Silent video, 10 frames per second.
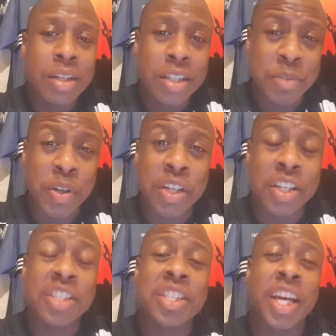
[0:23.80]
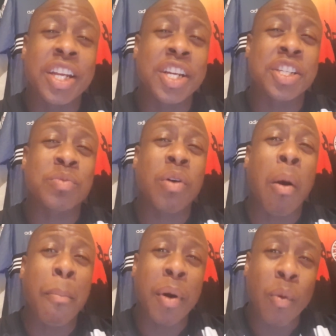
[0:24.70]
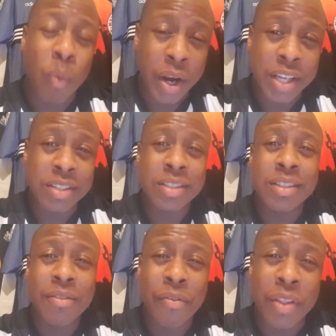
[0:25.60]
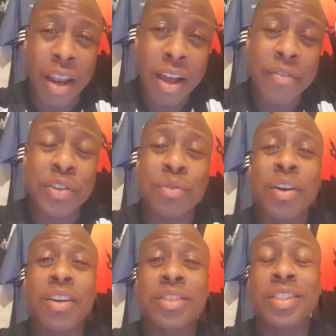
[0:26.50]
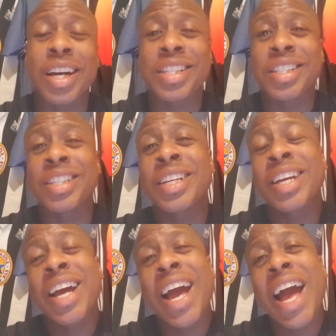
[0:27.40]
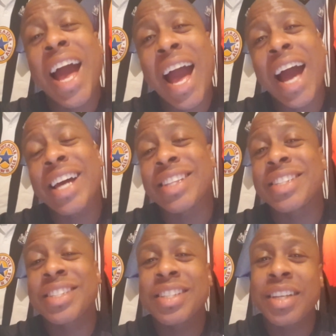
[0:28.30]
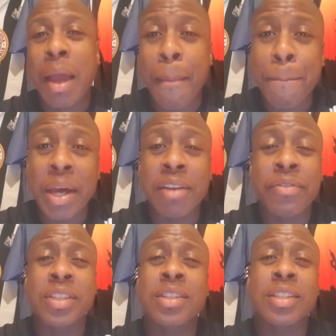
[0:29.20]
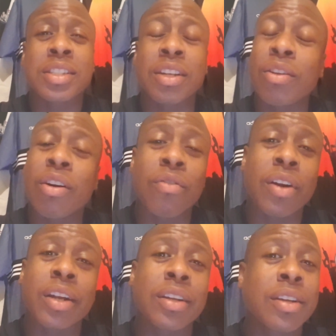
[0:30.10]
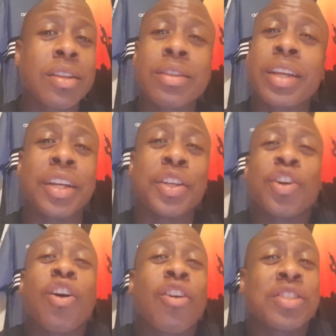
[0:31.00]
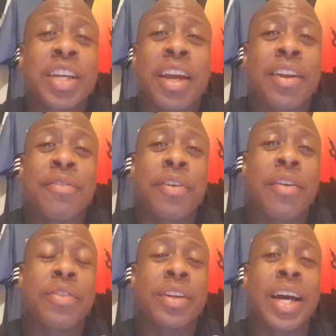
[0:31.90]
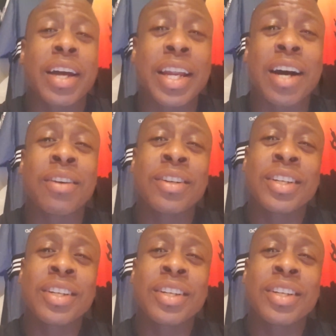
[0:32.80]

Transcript: especially in this day and age as well, but when it's for the love of Newcastle United, and it benefits us in the long run, then you can't say it any fairer than that. Now,